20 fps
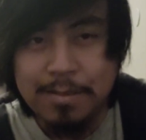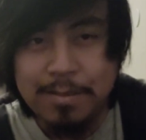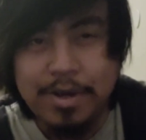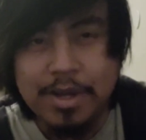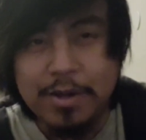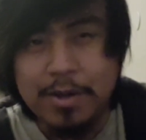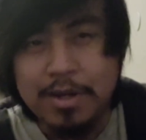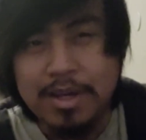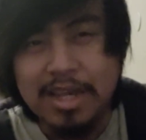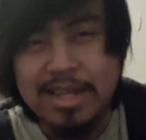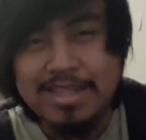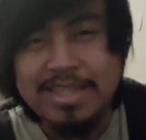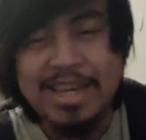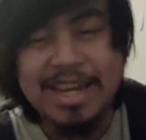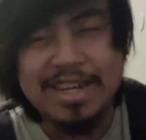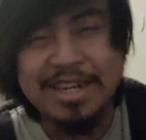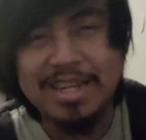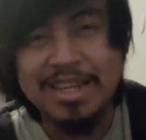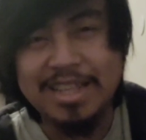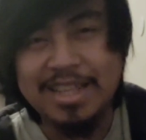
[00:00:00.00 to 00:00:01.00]
But
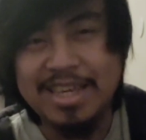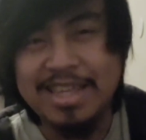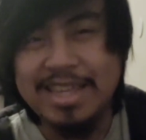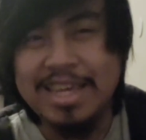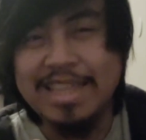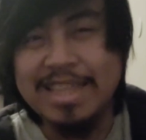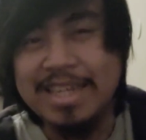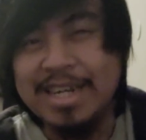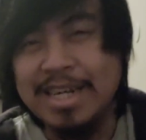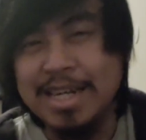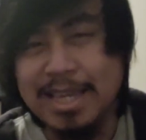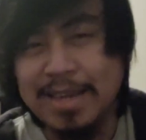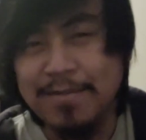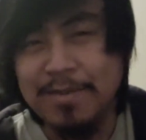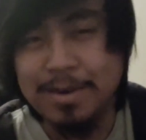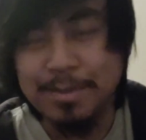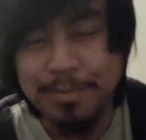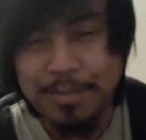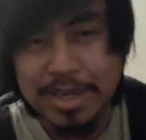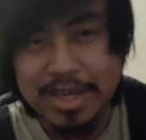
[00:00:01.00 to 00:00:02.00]
technically that didn't
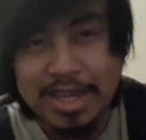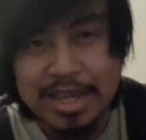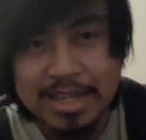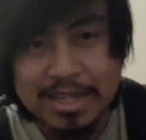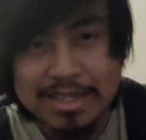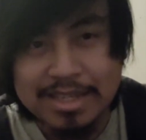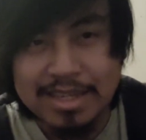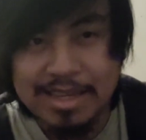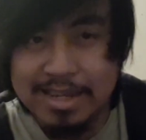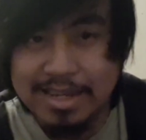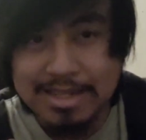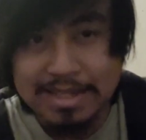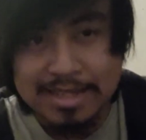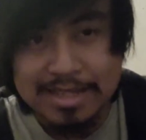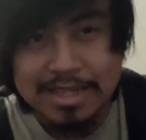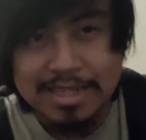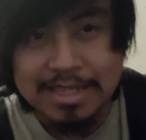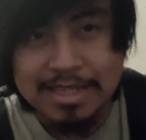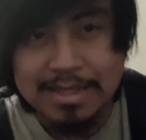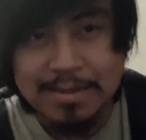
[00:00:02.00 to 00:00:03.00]
even begin to
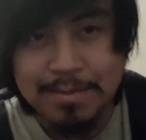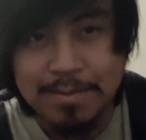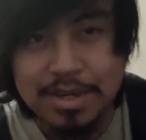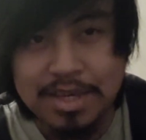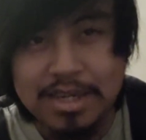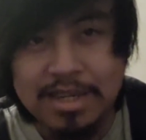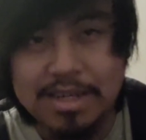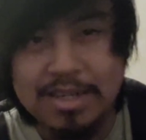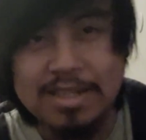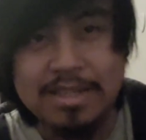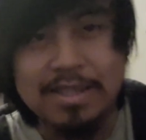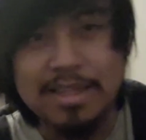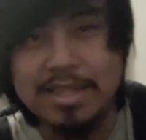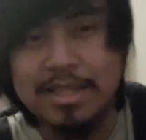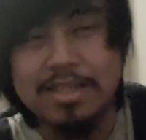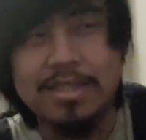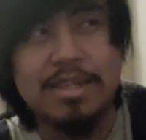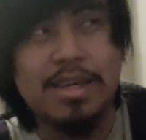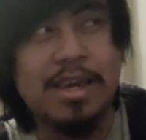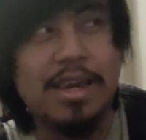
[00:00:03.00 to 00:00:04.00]
exist, because
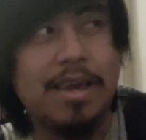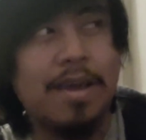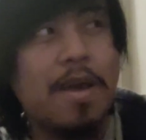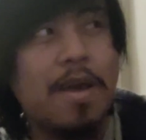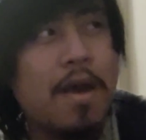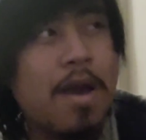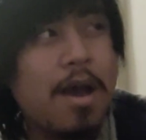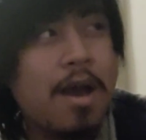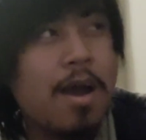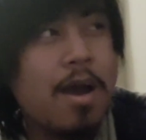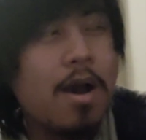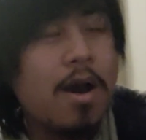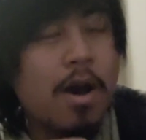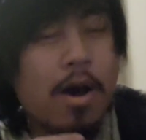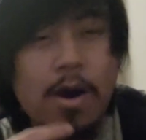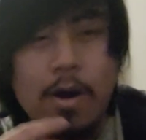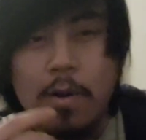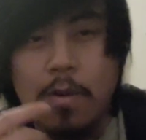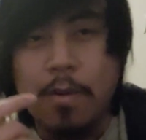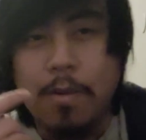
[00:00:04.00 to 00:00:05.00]
let's say,
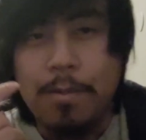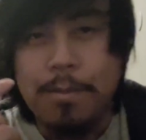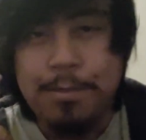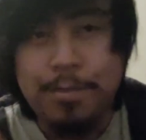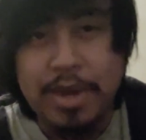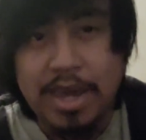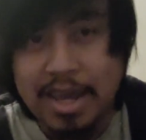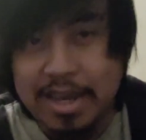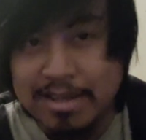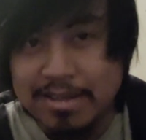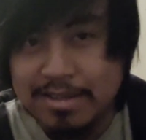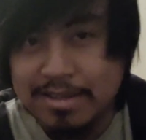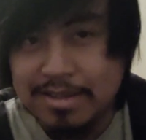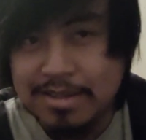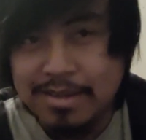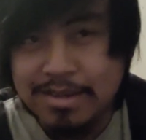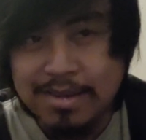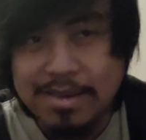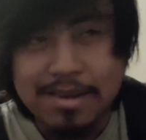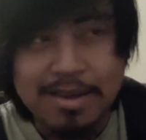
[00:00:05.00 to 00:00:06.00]
oh,
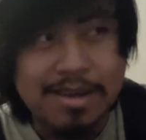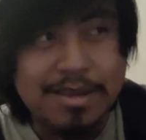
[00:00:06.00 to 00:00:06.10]
paint